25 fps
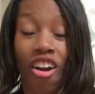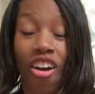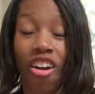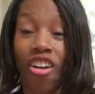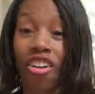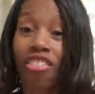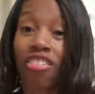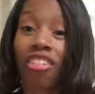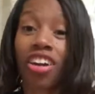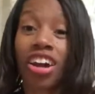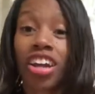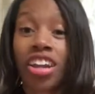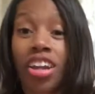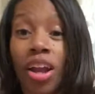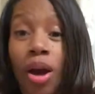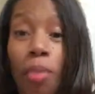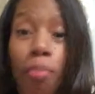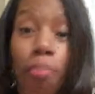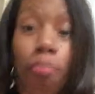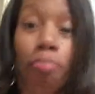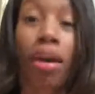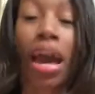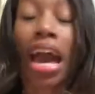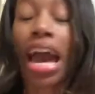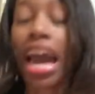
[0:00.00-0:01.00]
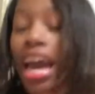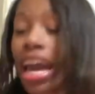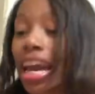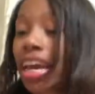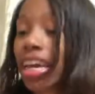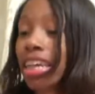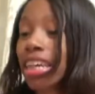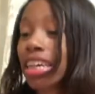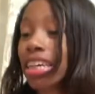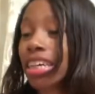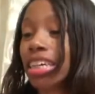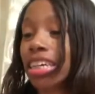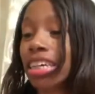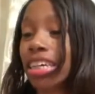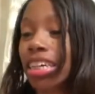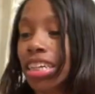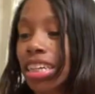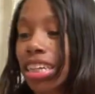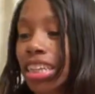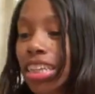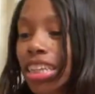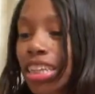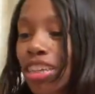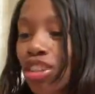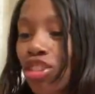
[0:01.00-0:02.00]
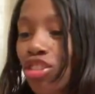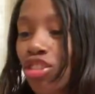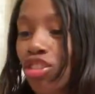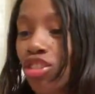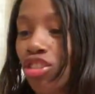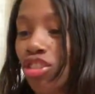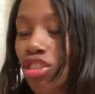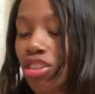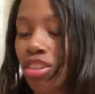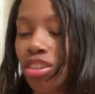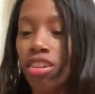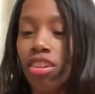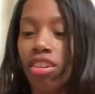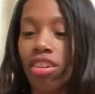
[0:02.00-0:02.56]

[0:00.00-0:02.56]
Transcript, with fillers: All right, I'm back. Let's